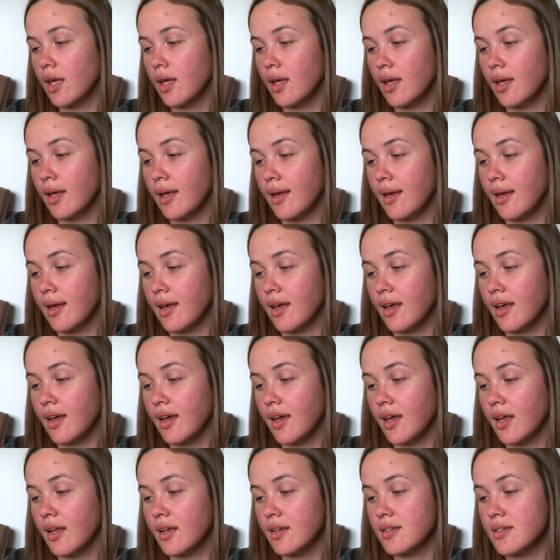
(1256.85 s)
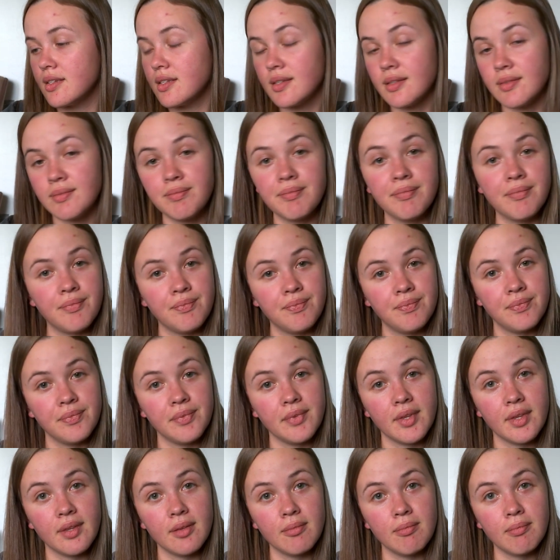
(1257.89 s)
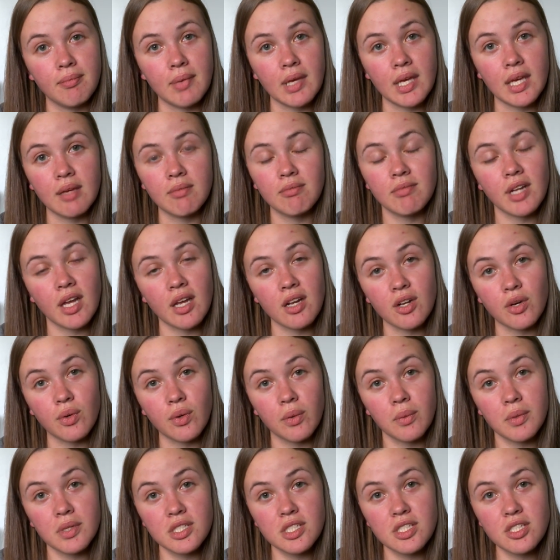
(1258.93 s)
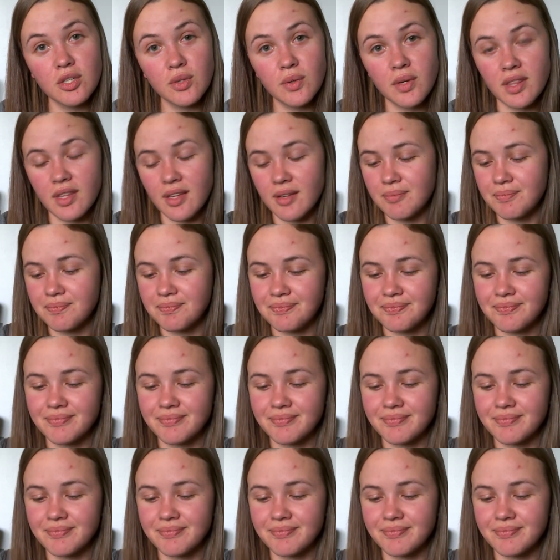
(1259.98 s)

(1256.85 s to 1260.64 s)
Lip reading: and me not knowing what to do with it.